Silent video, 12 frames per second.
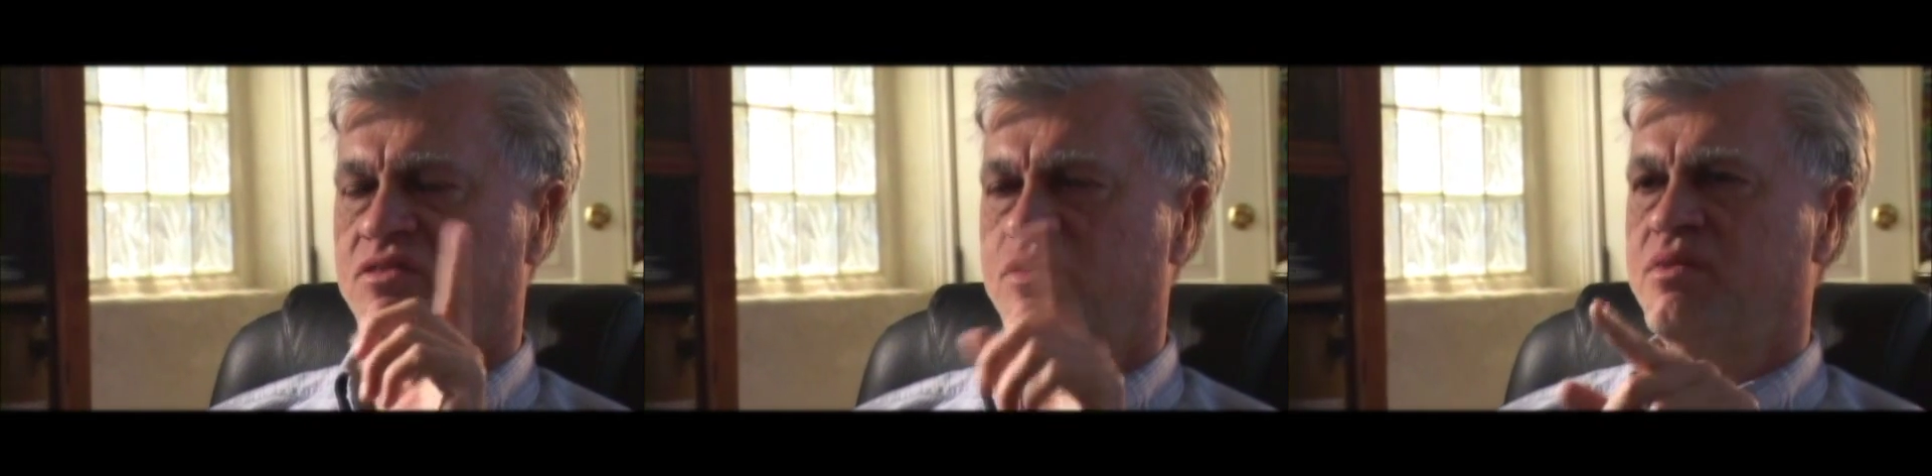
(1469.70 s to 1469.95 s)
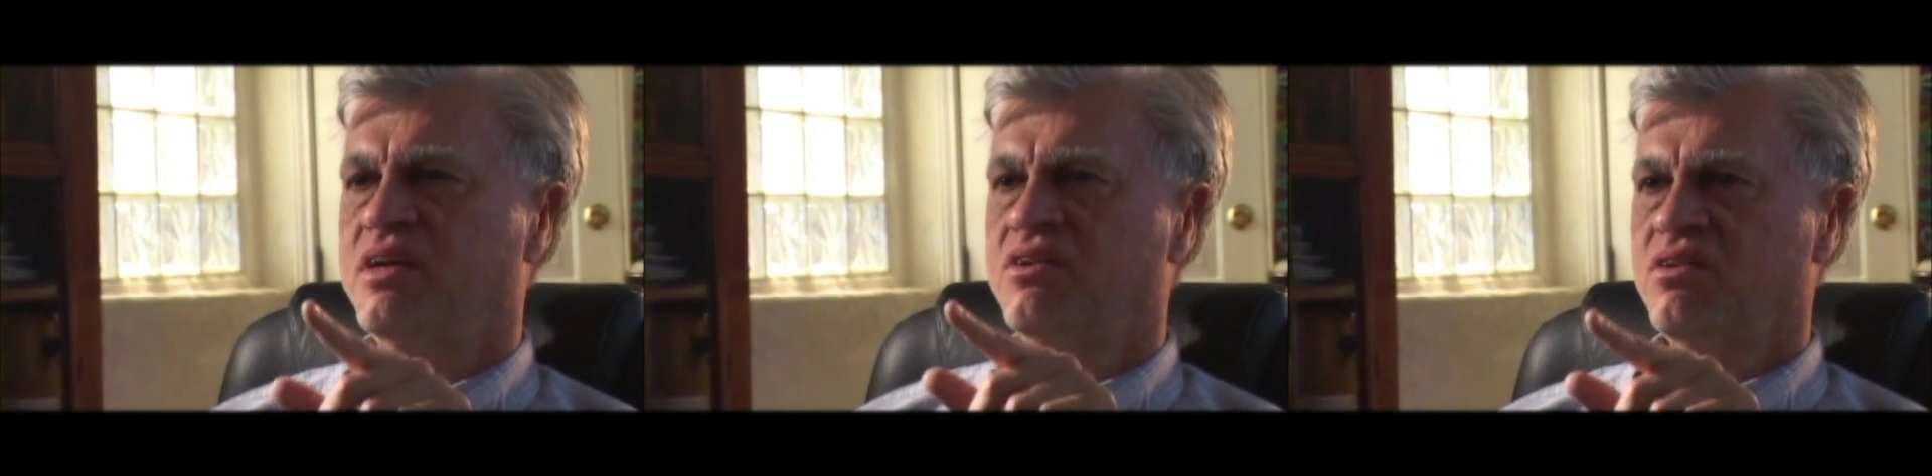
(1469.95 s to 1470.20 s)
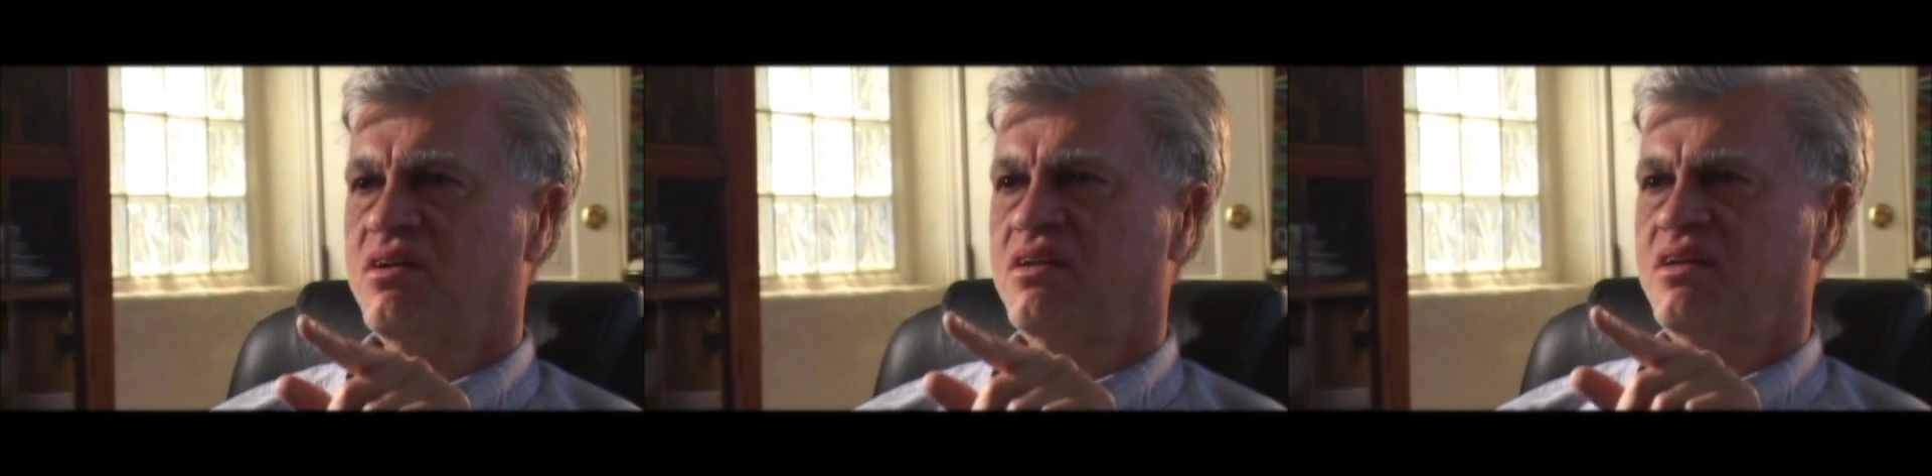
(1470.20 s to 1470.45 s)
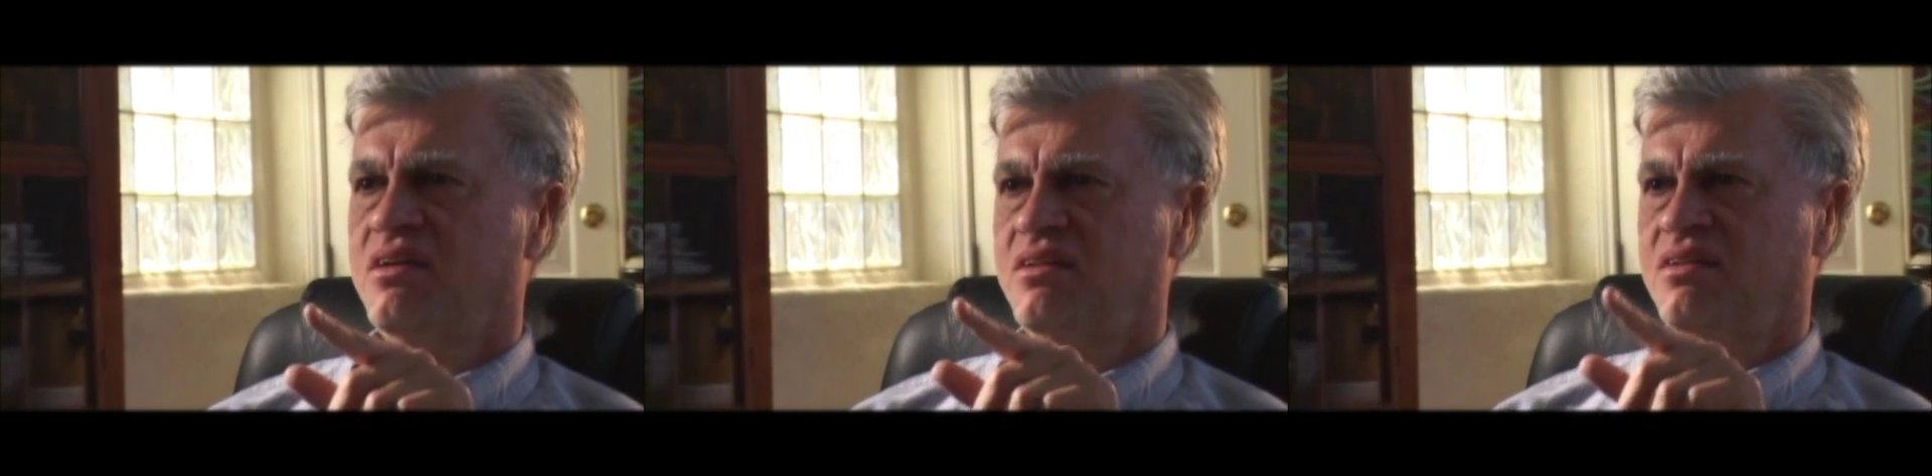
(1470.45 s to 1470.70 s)
from here on
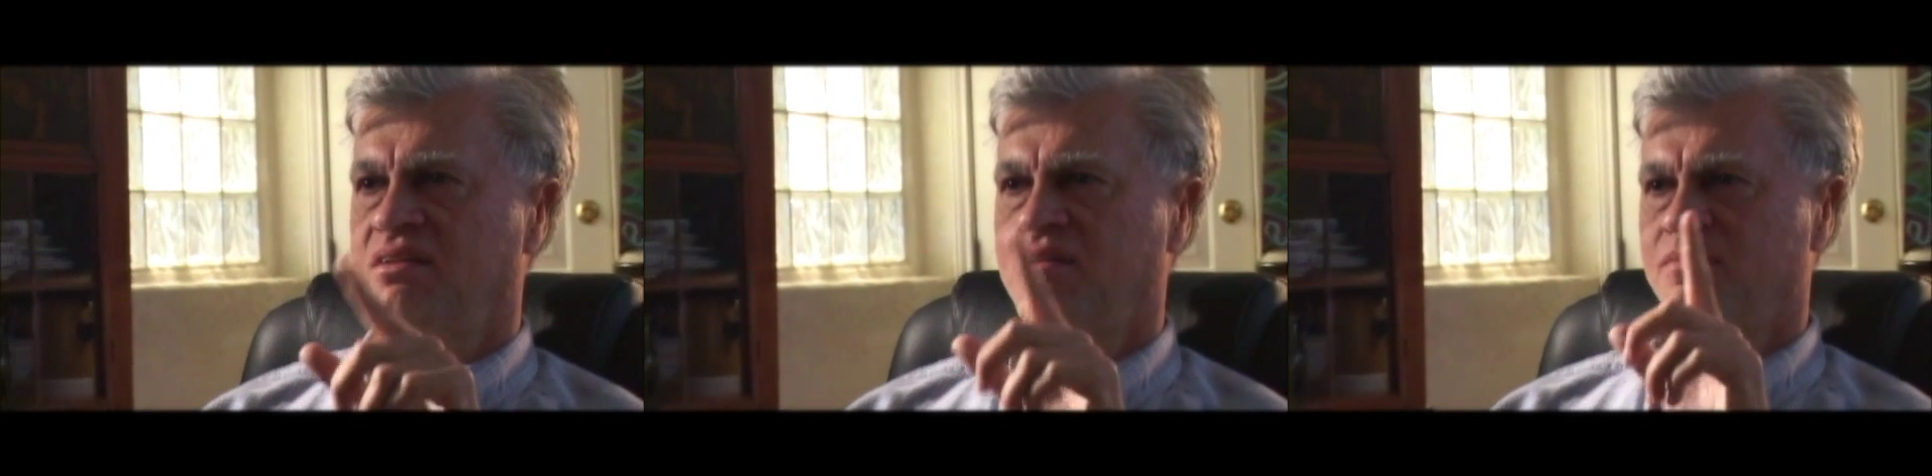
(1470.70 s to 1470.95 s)
in,